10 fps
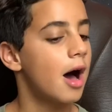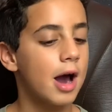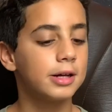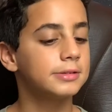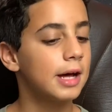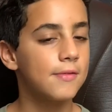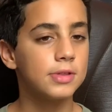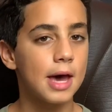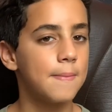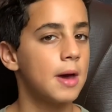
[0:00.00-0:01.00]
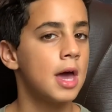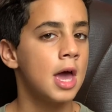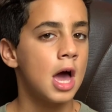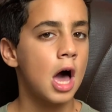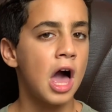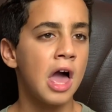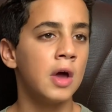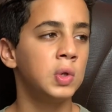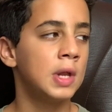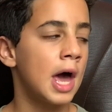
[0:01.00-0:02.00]
I love them.
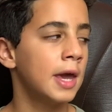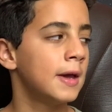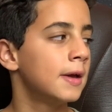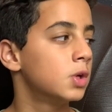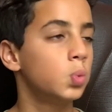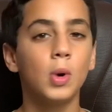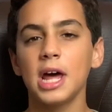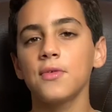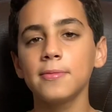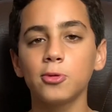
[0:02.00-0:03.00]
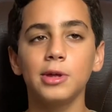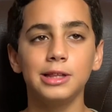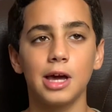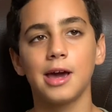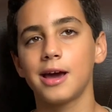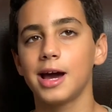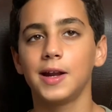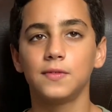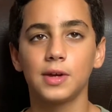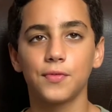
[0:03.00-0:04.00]
Like, whenever I'm doing like a kind
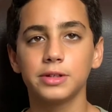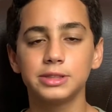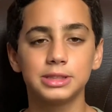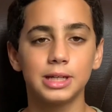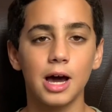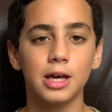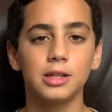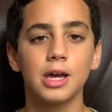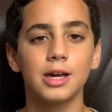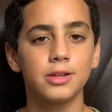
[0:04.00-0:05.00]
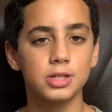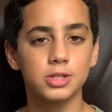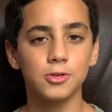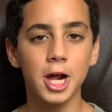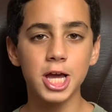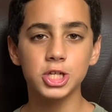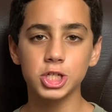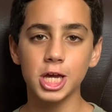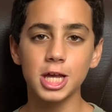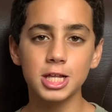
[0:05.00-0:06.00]
of different style, like
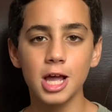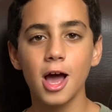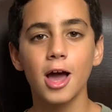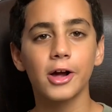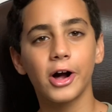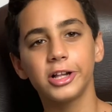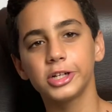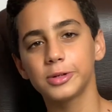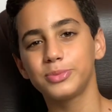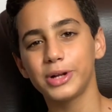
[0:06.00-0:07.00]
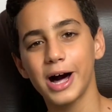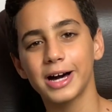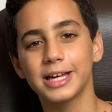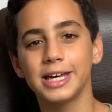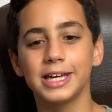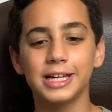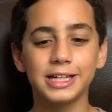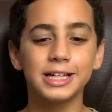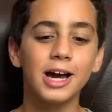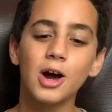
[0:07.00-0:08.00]
illustration, color
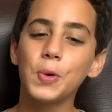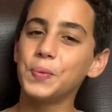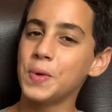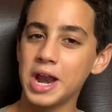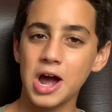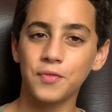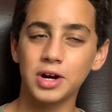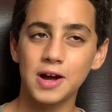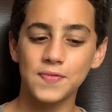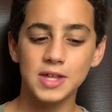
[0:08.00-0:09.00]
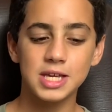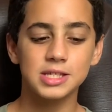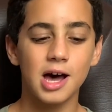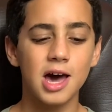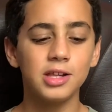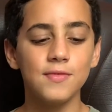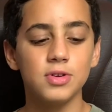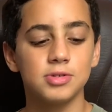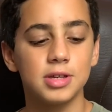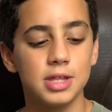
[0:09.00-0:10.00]
blocking, whatever of these, I love
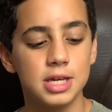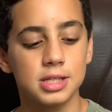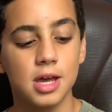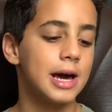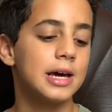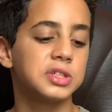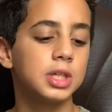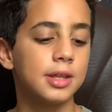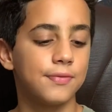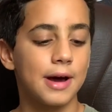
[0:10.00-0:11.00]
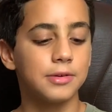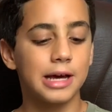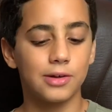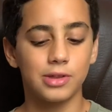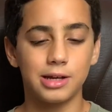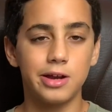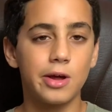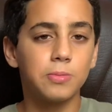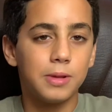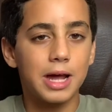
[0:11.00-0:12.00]
using these. I actually found out that you
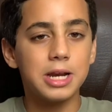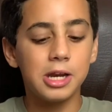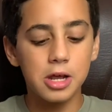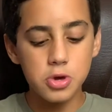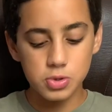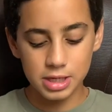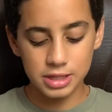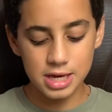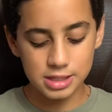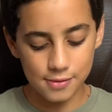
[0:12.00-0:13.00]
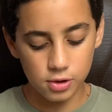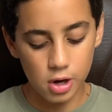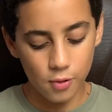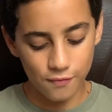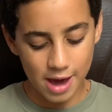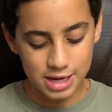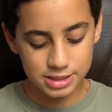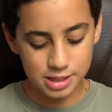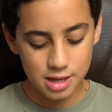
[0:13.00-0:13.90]
can blend using these if you go fast.